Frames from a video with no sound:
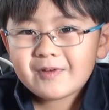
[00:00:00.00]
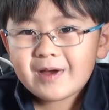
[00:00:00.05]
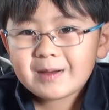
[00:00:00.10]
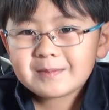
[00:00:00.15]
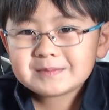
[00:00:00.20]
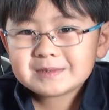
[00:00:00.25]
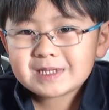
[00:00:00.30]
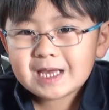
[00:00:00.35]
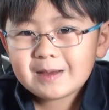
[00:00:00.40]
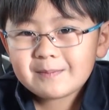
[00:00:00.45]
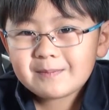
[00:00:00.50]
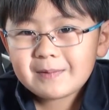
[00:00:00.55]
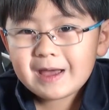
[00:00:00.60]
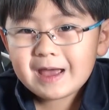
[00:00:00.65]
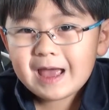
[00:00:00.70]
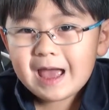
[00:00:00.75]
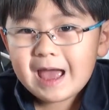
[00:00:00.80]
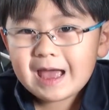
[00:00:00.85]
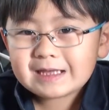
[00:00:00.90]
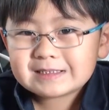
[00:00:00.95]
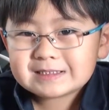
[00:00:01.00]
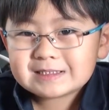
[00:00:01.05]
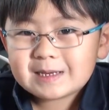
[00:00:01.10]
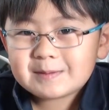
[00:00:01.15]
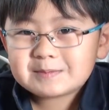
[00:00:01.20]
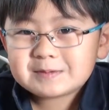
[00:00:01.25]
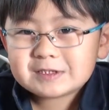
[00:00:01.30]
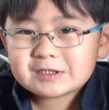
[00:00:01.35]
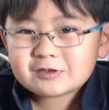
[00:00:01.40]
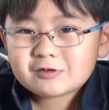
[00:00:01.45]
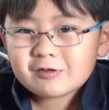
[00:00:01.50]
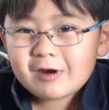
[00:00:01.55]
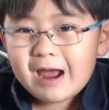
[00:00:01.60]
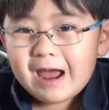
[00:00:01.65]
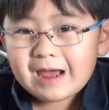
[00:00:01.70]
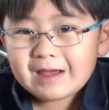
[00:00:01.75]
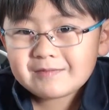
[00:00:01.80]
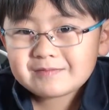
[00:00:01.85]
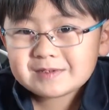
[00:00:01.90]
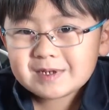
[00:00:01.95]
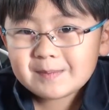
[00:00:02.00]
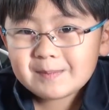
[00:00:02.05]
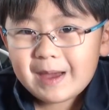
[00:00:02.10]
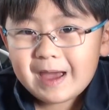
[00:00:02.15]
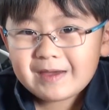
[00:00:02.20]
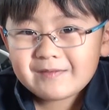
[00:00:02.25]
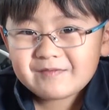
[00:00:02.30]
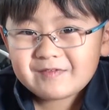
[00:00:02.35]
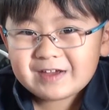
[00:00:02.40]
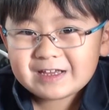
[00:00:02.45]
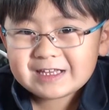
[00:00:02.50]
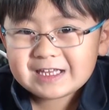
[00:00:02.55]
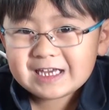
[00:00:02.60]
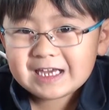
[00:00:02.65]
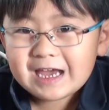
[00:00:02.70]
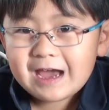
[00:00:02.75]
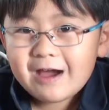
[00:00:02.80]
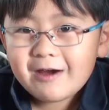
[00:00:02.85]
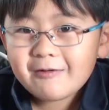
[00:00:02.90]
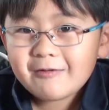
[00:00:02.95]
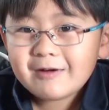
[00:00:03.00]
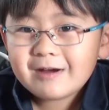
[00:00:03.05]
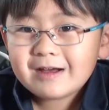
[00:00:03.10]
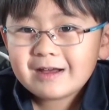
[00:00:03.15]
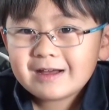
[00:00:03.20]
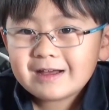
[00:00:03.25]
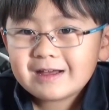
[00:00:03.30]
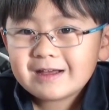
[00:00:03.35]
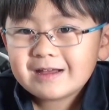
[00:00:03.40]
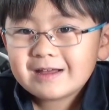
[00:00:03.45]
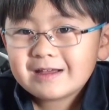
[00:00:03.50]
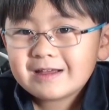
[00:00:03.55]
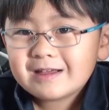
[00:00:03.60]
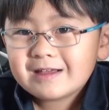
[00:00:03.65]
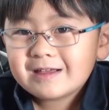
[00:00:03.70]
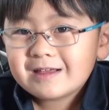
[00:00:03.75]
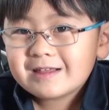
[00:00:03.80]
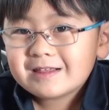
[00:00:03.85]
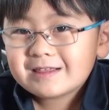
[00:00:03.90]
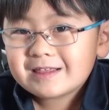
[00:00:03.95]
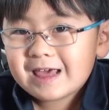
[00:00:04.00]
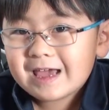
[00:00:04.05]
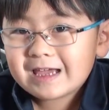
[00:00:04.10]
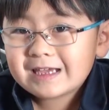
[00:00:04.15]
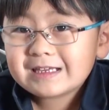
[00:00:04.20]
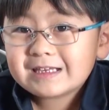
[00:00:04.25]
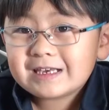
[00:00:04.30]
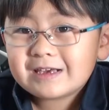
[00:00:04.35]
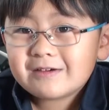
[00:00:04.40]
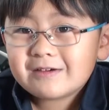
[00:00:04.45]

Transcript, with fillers: thumbs up and subscribe to my video. Thank